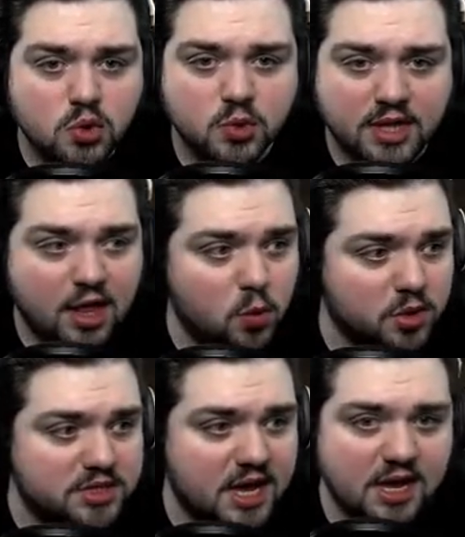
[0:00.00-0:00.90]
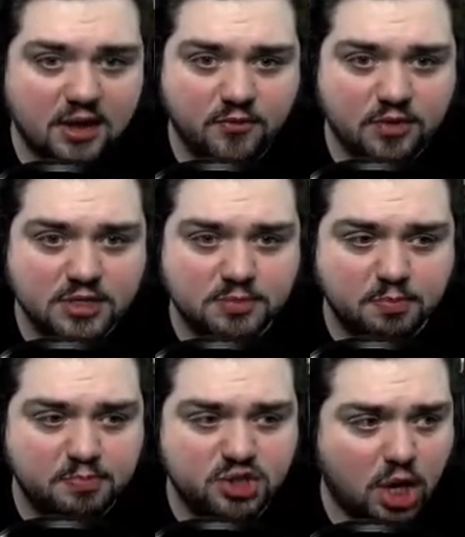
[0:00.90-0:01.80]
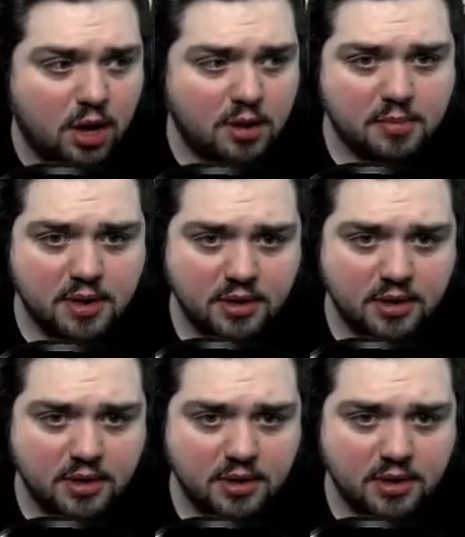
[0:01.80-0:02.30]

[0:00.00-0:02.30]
what the hell we're taking for this job.